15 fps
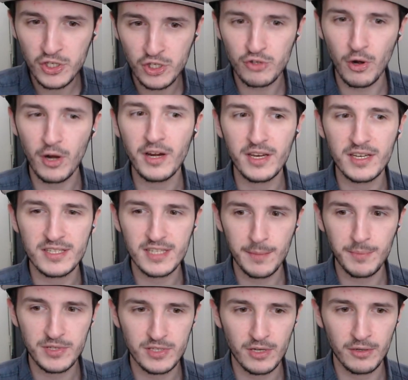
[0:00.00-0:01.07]
strongest
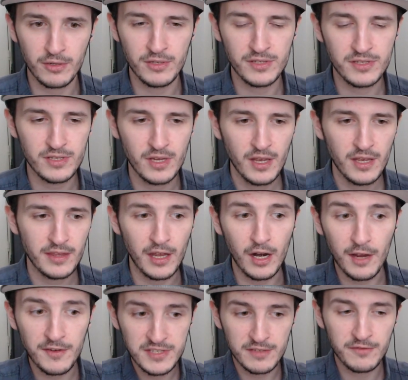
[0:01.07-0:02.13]
episodes that
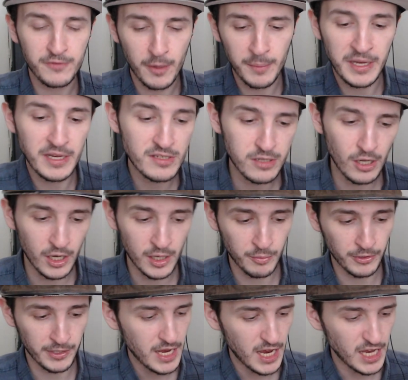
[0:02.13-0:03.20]
I've seen from his
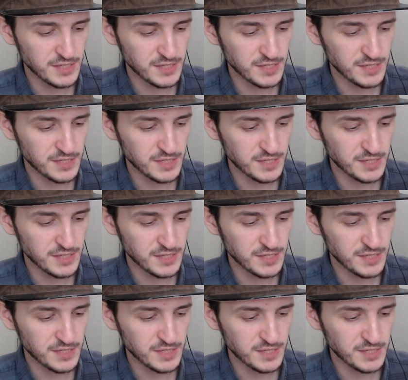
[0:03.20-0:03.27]
library,